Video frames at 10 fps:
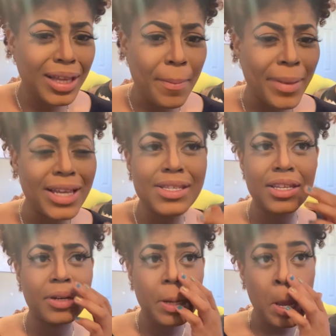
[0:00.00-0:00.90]

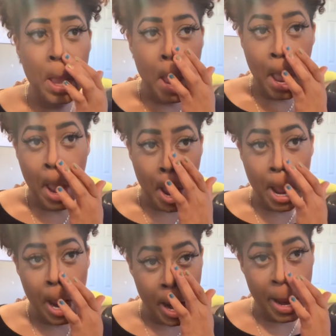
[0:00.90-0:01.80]
Amazing.
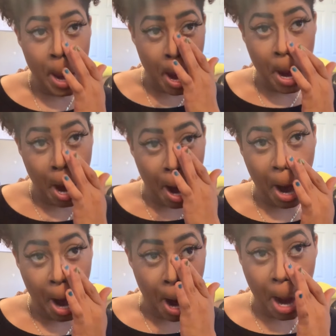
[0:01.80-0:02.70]
All right.
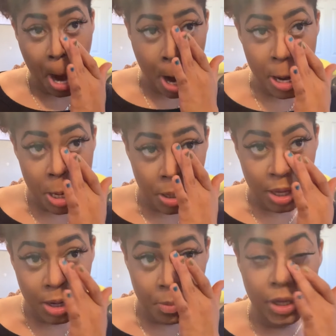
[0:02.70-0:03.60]
And
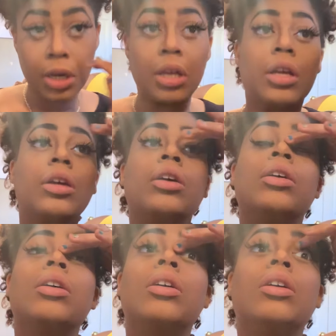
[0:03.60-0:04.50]
then I'm gonna
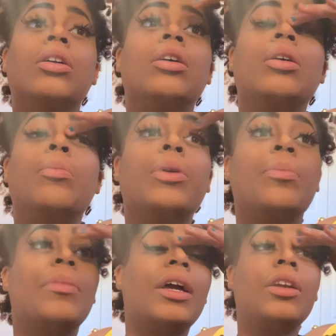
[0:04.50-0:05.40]

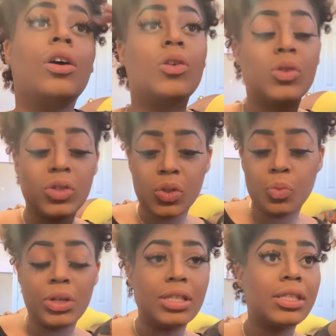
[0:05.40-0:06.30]
blend my nose
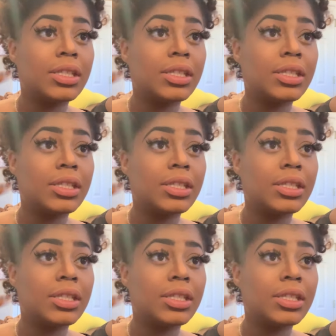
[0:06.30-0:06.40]
with